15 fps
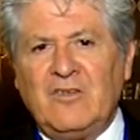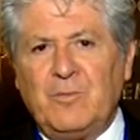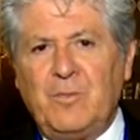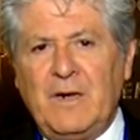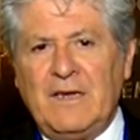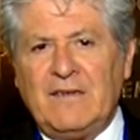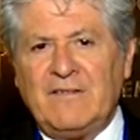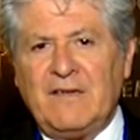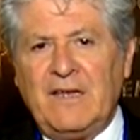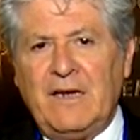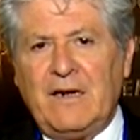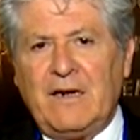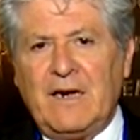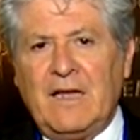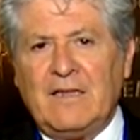place
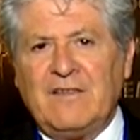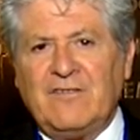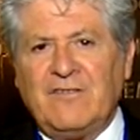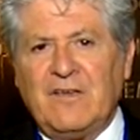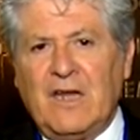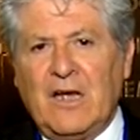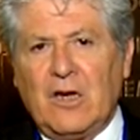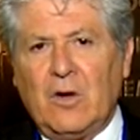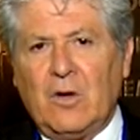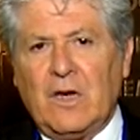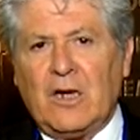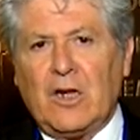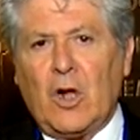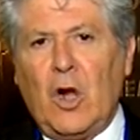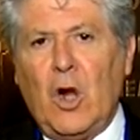here at the synagogue
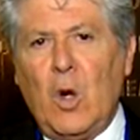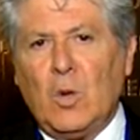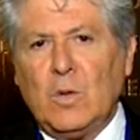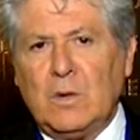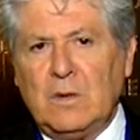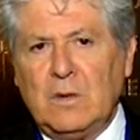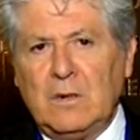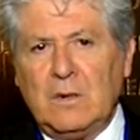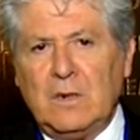in Cologne.